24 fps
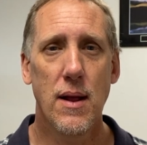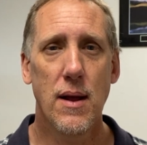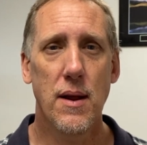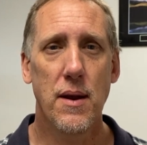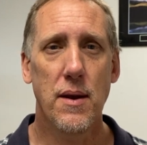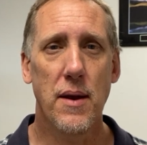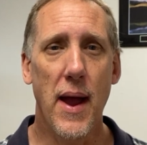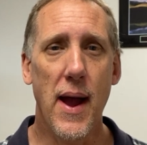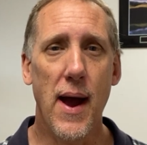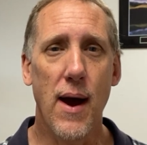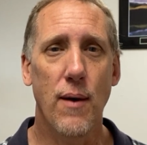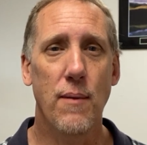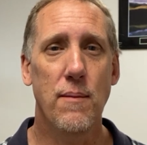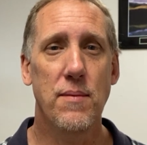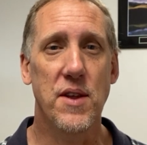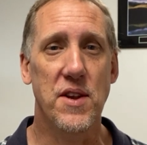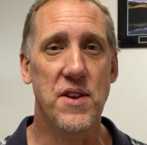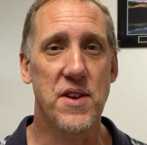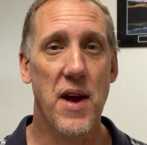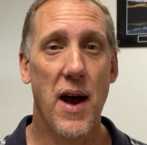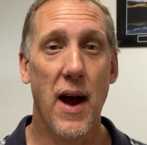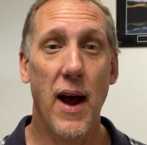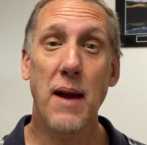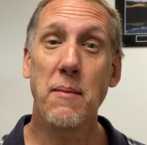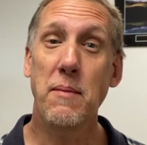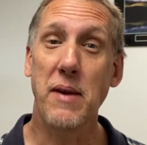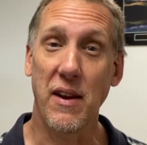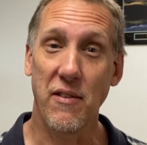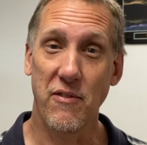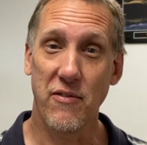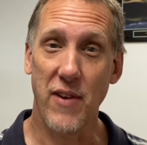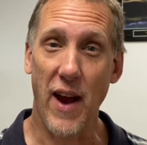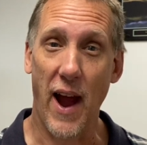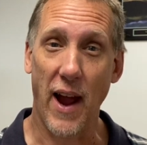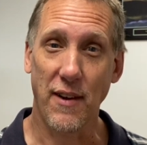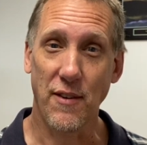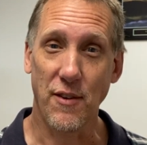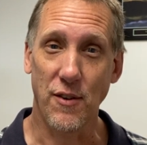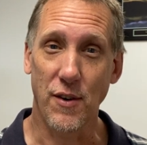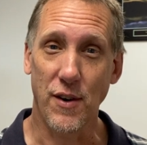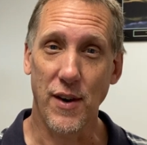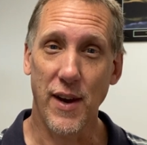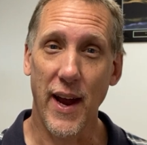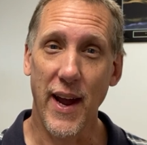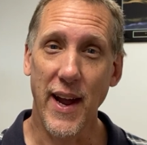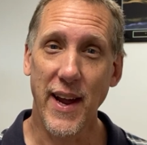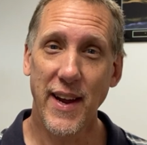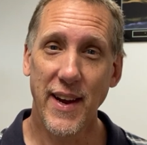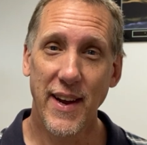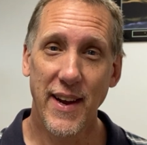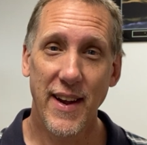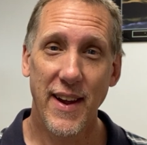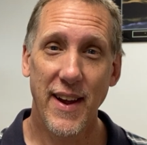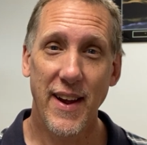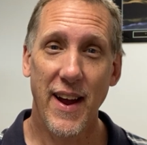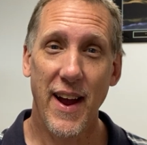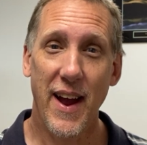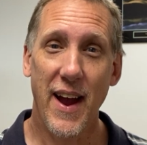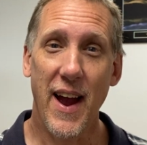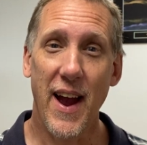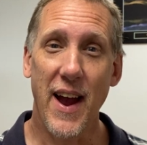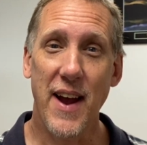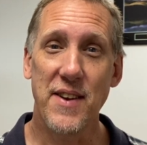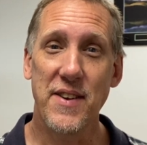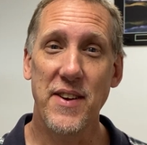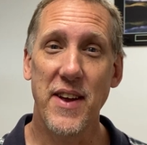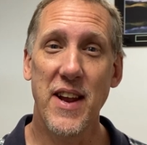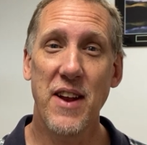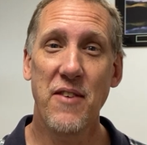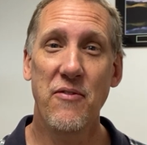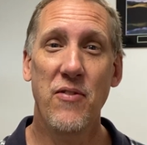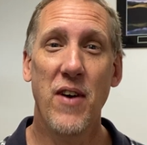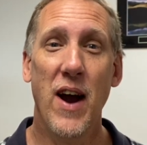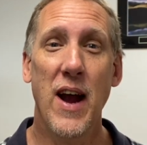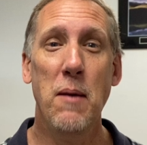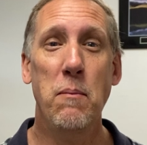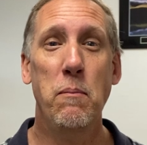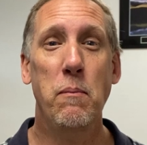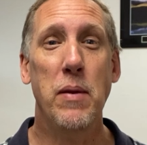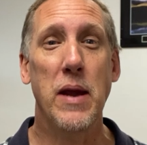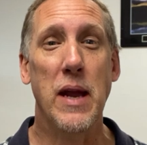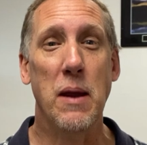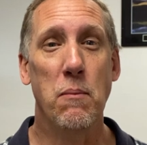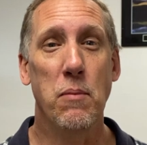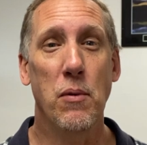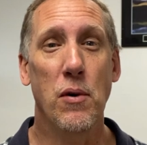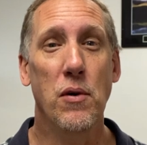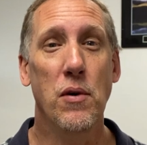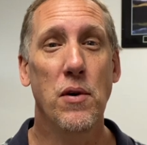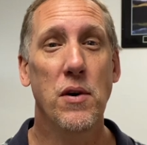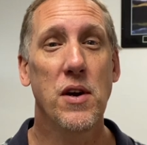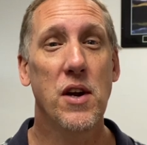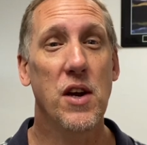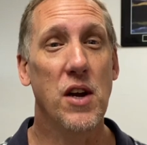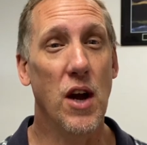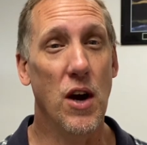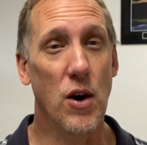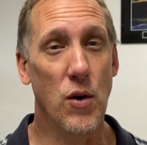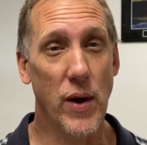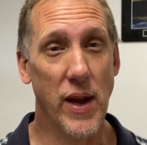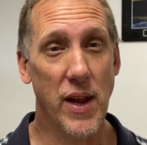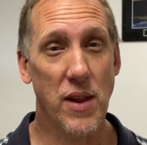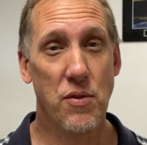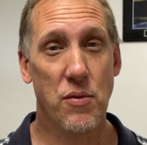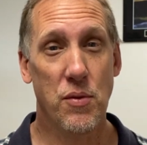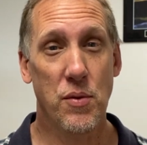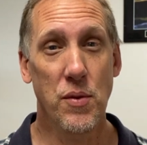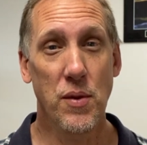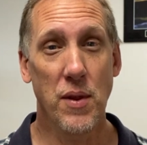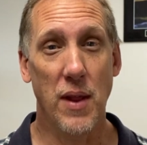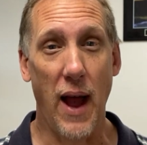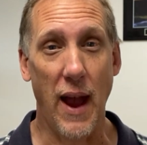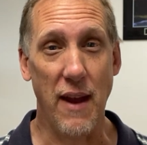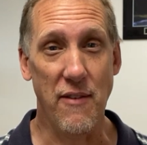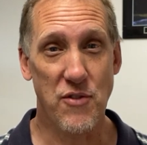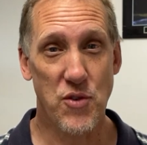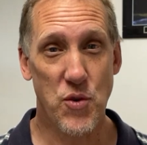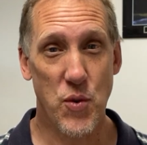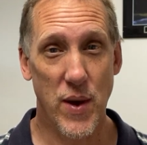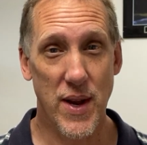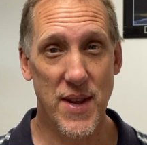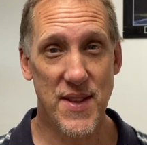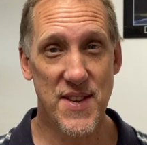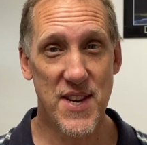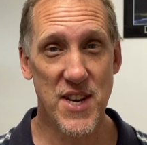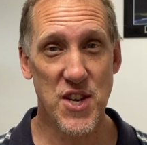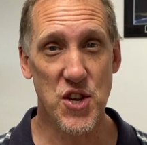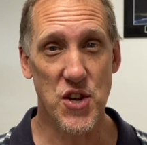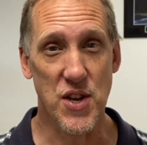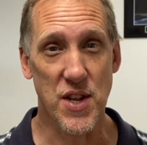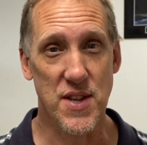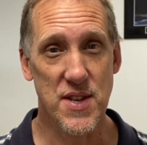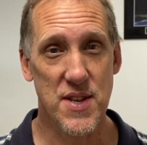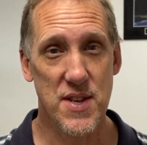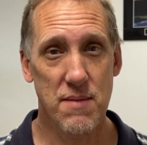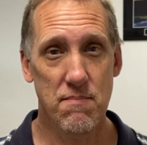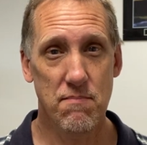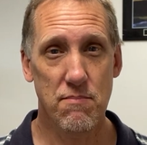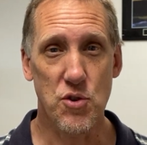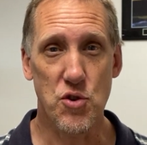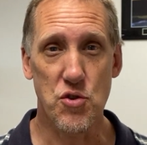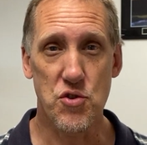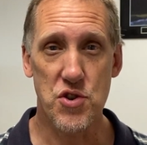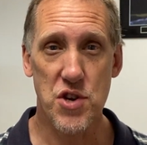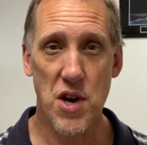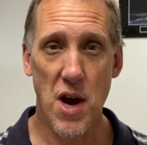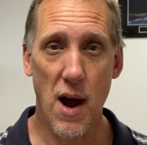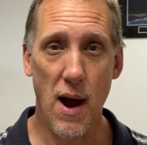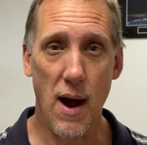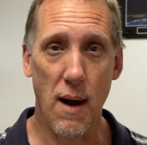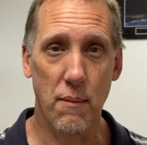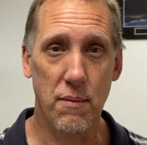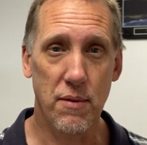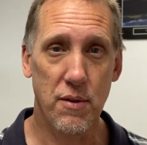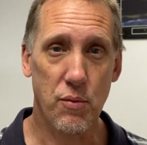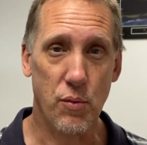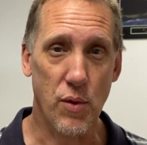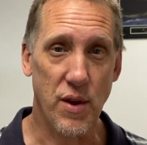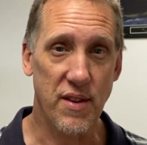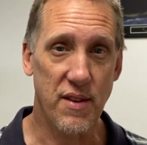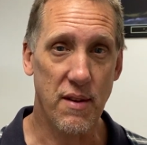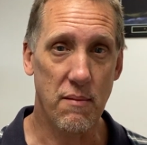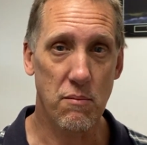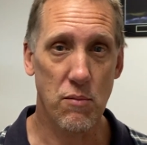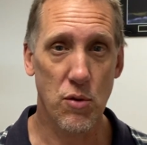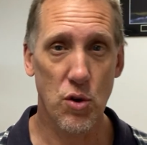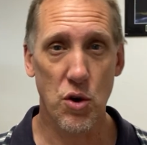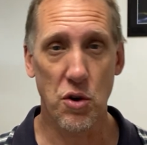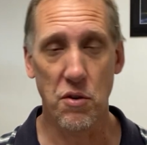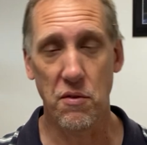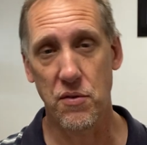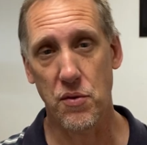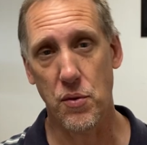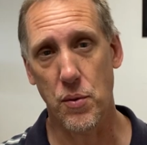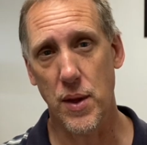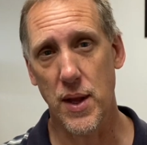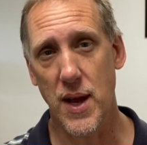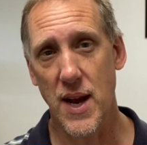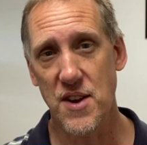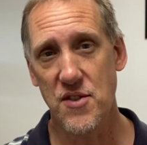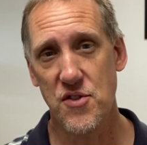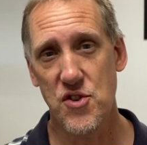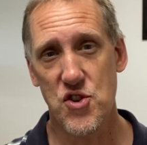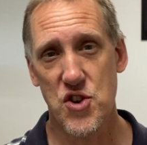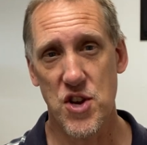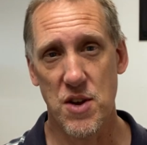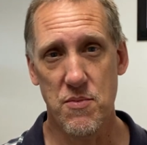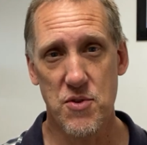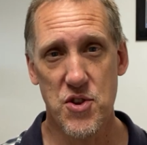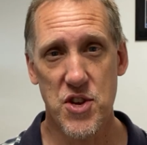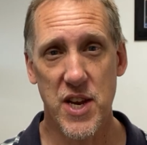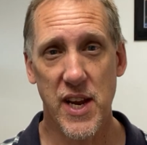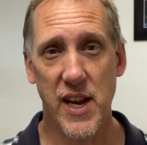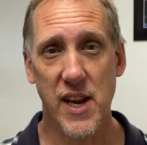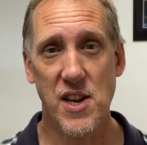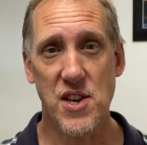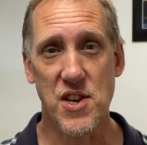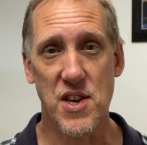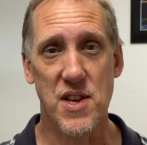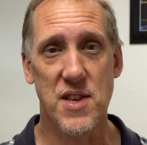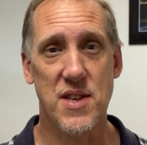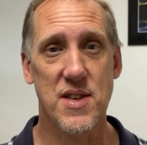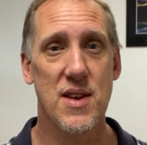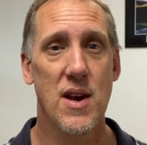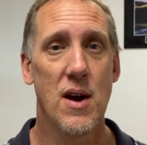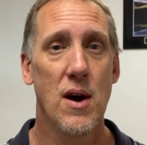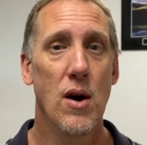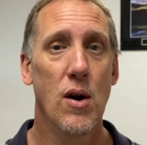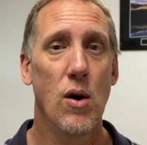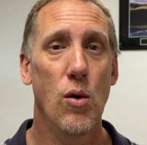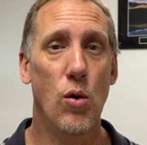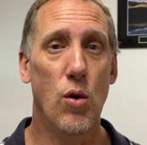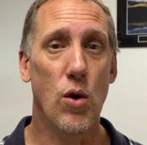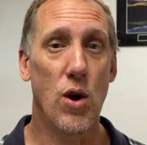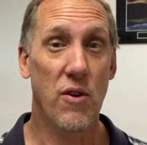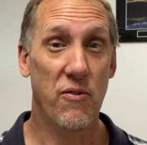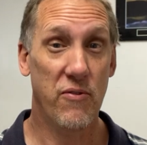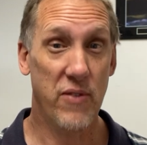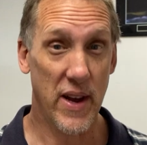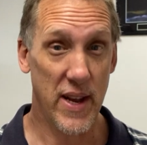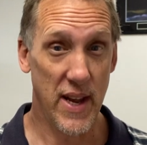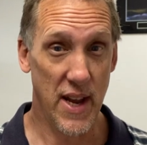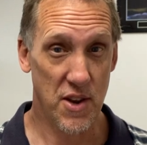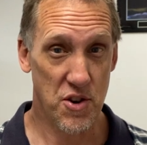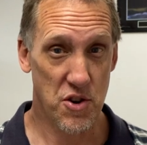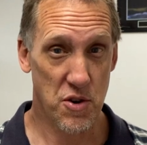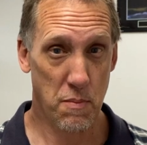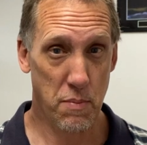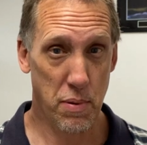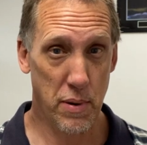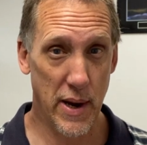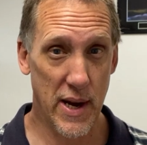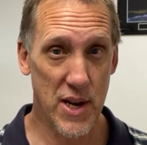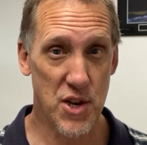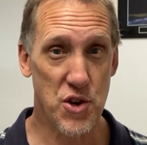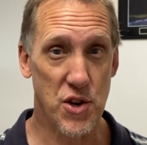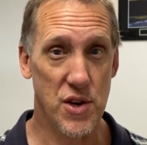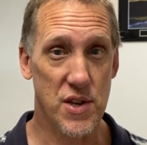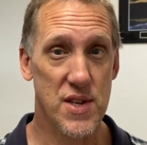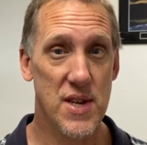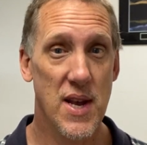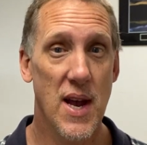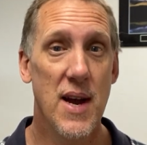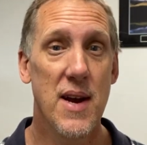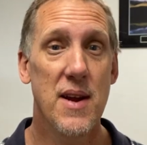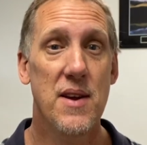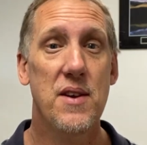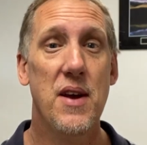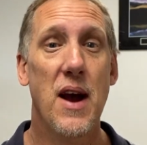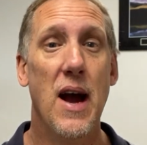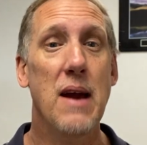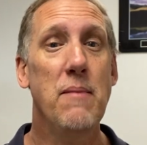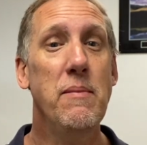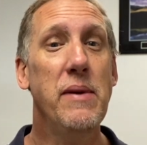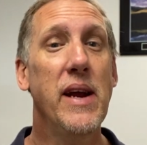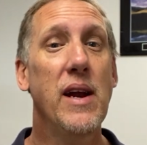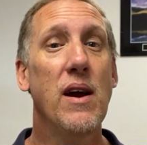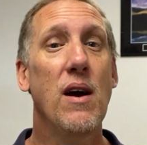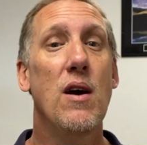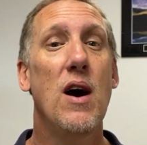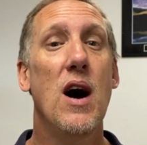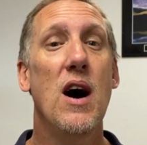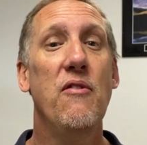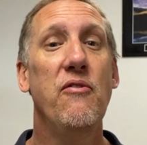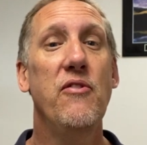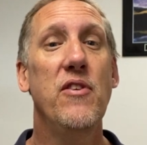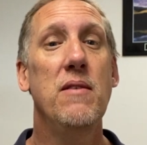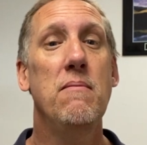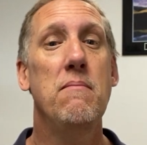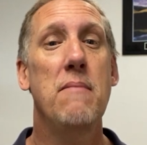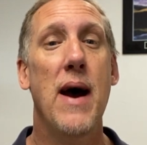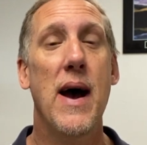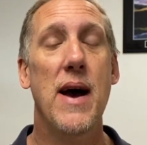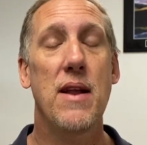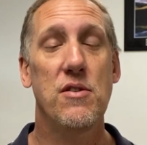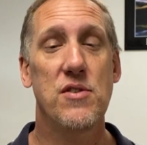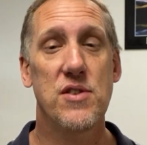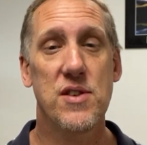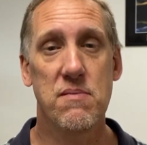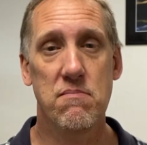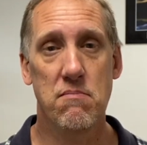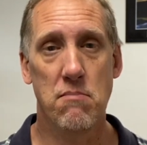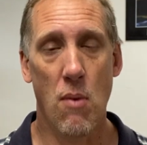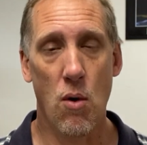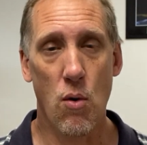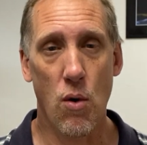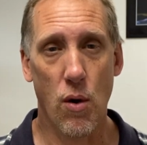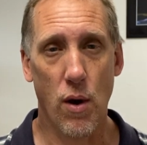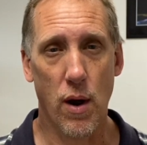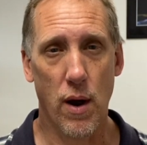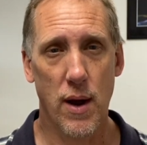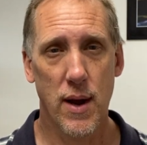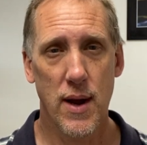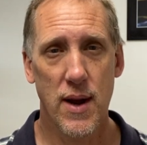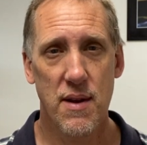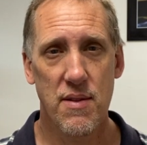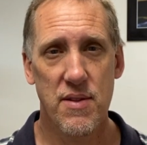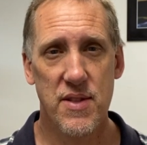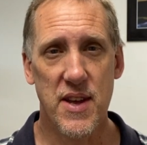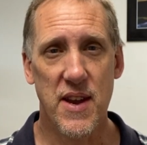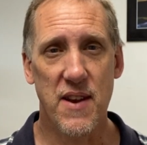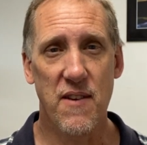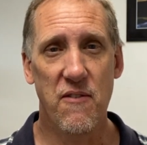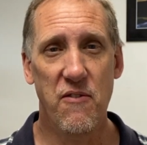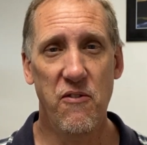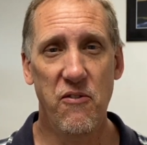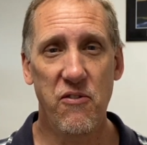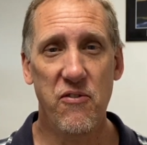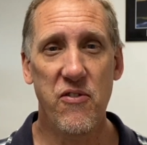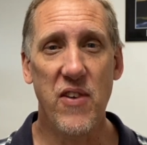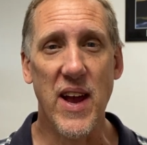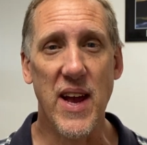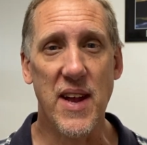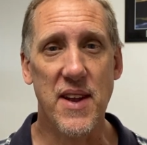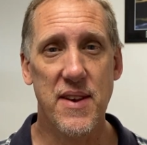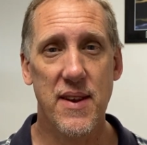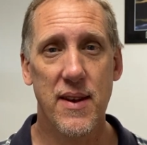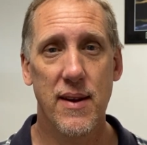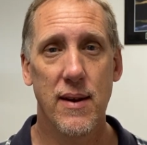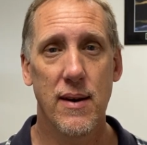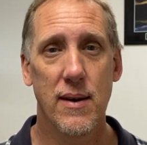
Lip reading: Now, the timing factor, okay? Identify people going through life transitions, new jobs, recent moves, relationship changes, or financial pressures. Timing often matters more than fit,